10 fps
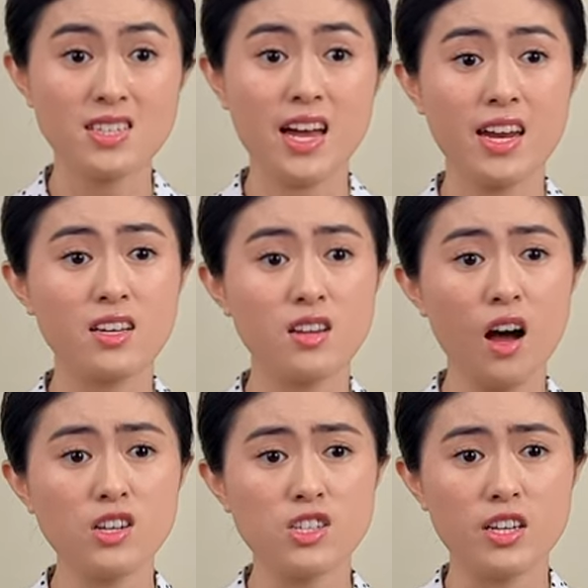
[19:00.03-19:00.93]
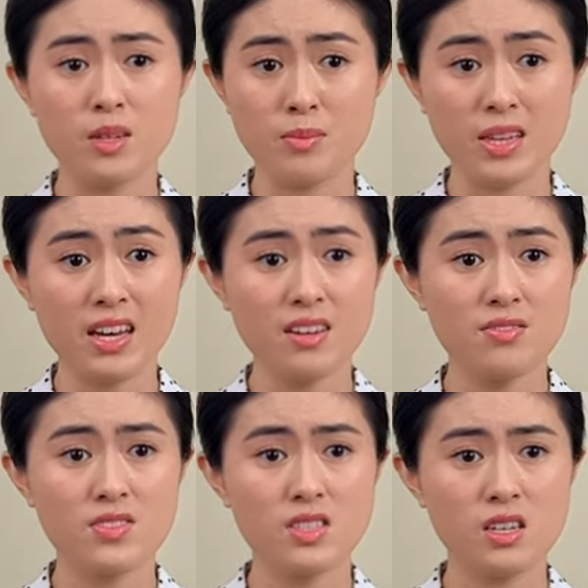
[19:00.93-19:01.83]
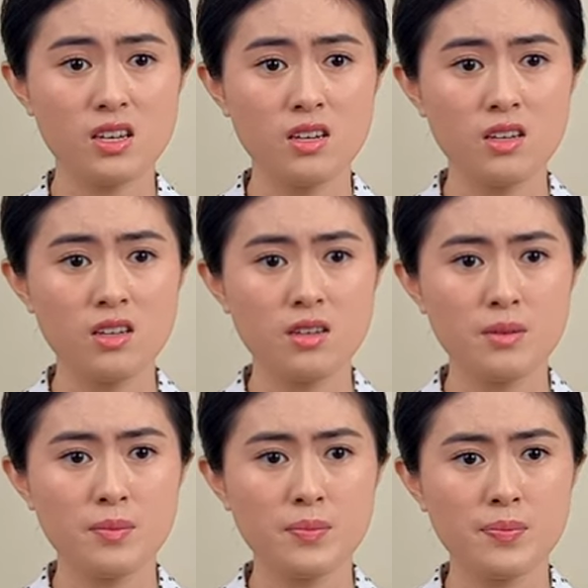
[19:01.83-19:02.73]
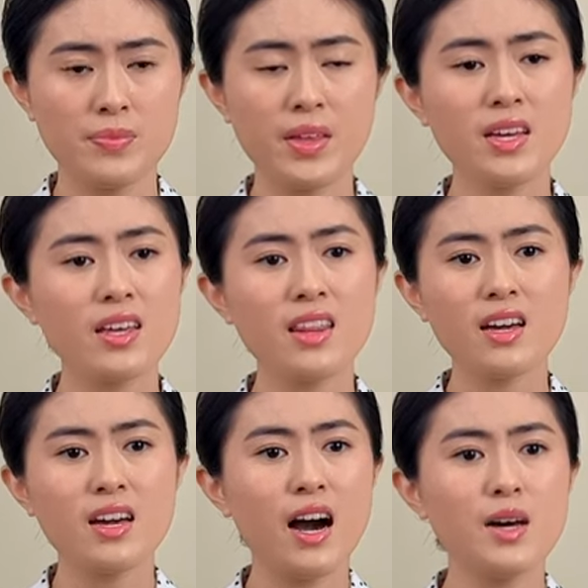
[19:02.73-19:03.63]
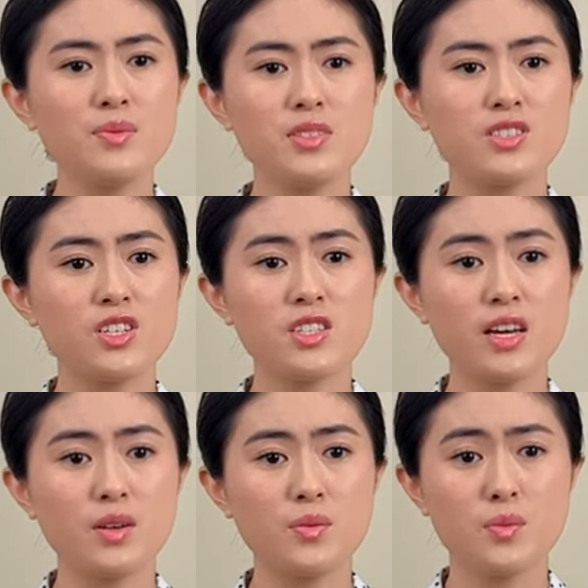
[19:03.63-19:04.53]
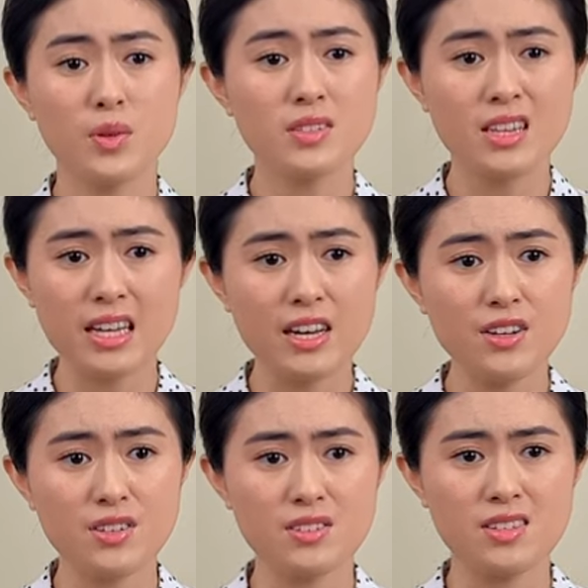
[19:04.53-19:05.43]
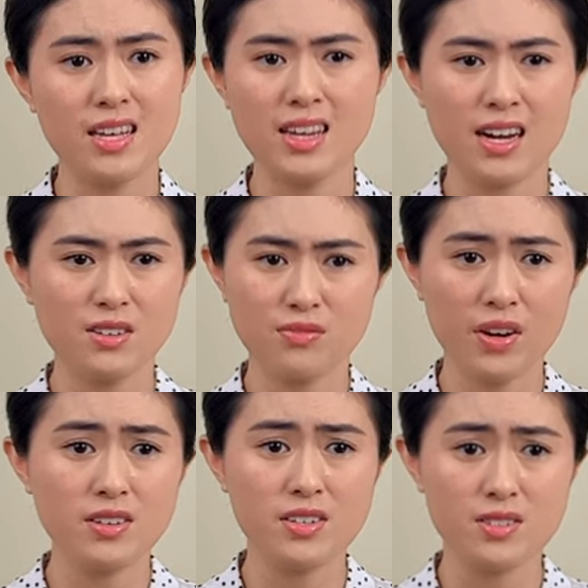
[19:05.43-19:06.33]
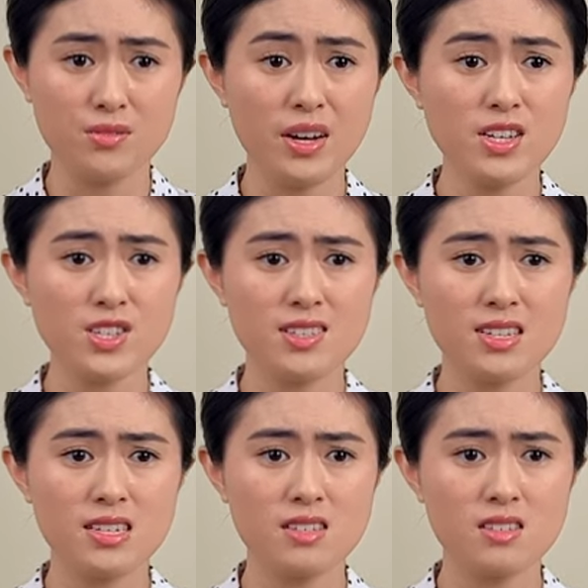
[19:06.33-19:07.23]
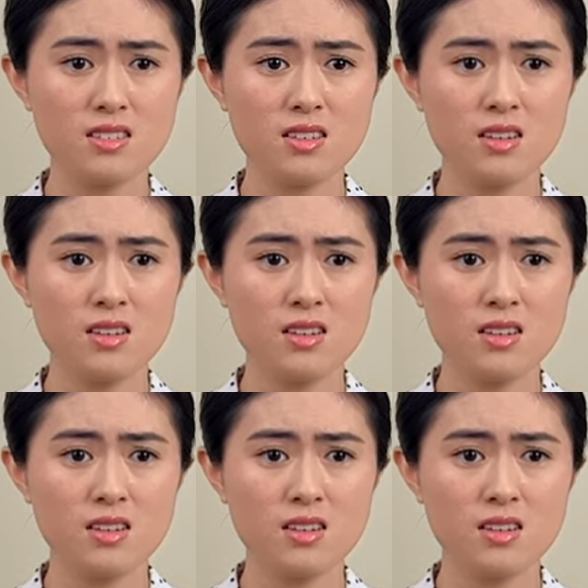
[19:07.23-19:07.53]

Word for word: satanic logic and beliefs, thinking that God was just like world leaders that lacked fairness and righteousness.